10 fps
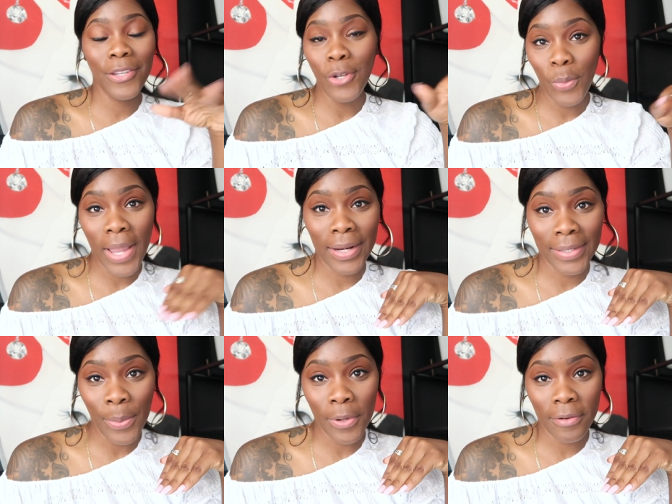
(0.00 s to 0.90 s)
you know we out of
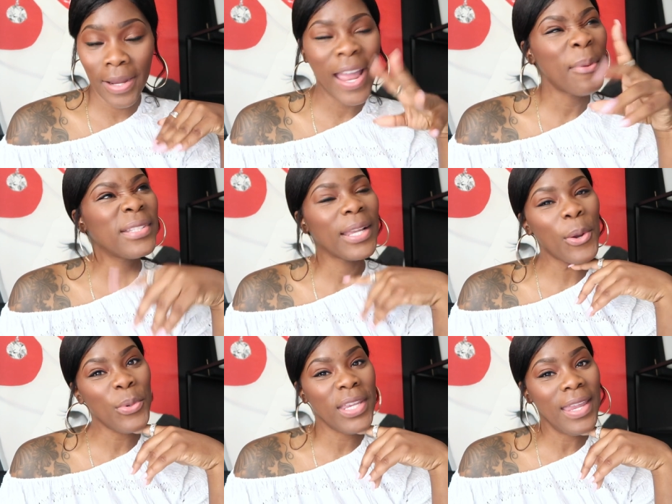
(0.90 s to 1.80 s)
network, right? I was like,
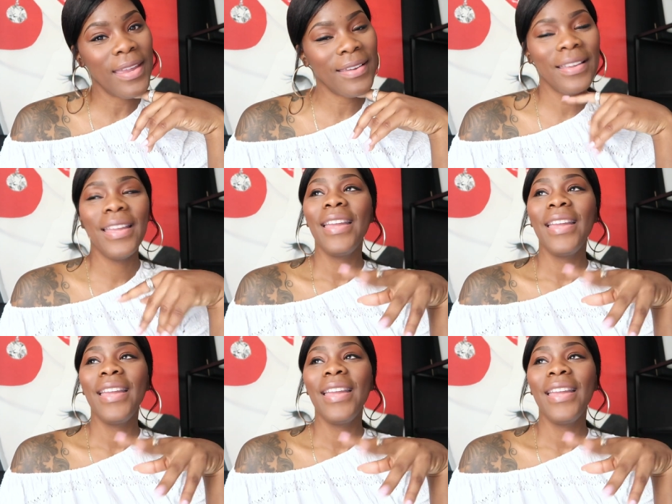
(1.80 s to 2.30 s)
oh yeah.